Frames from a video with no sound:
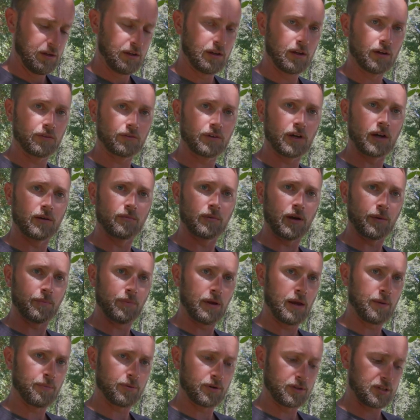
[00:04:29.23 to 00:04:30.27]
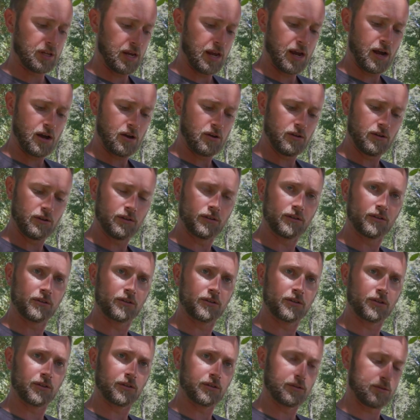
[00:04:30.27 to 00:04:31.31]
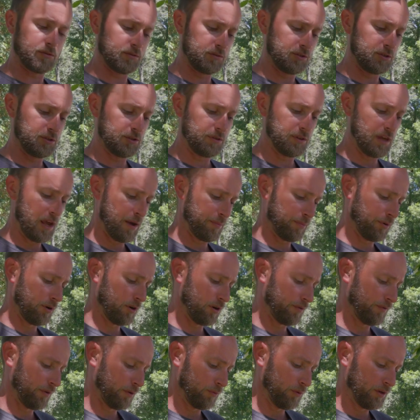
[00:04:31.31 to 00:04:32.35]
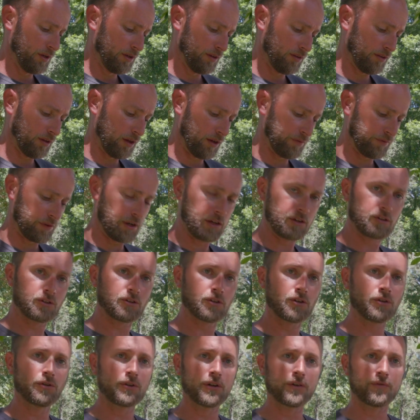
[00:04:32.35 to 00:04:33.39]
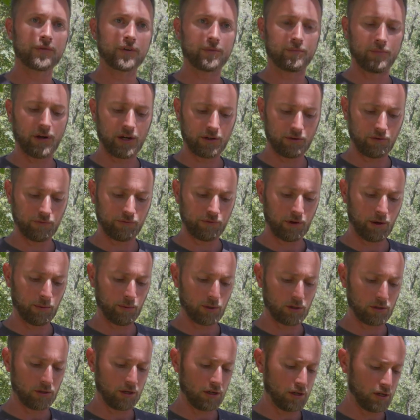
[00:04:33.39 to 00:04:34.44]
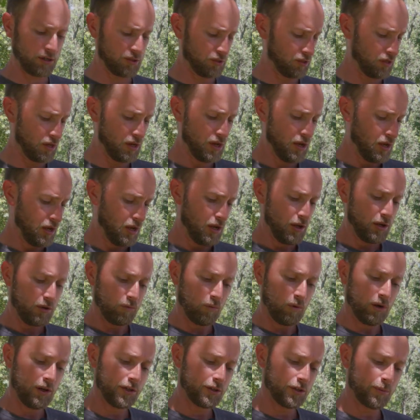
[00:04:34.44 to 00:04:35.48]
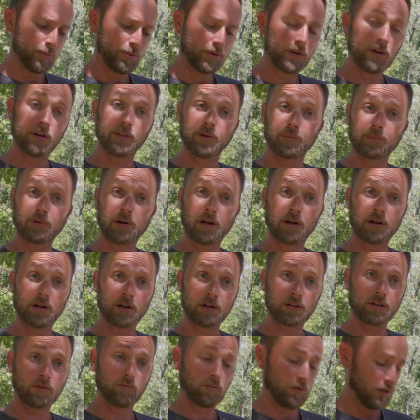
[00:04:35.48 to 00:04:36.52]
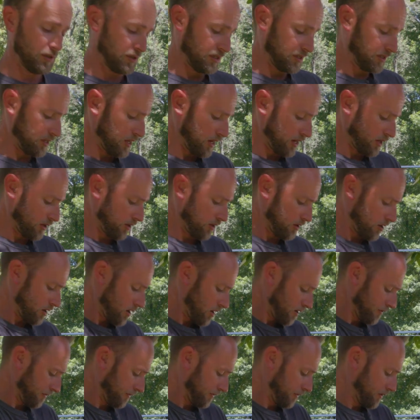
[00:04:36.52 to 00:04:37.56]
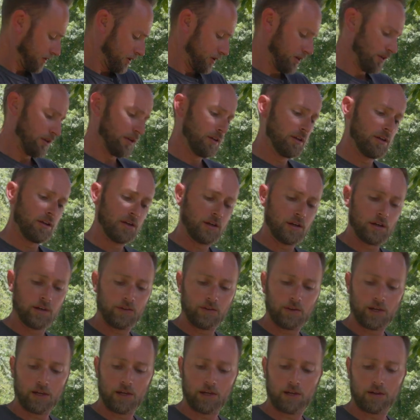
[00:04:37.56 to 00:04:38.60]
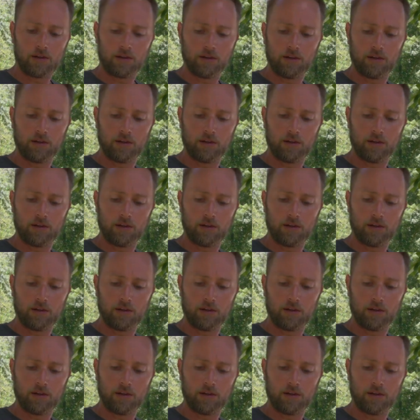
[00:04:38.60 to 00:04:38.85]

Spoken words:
I've got my paper towel to do that part of it with. I've got two different microfiber cloths, one to put on the product and one to take it off, and then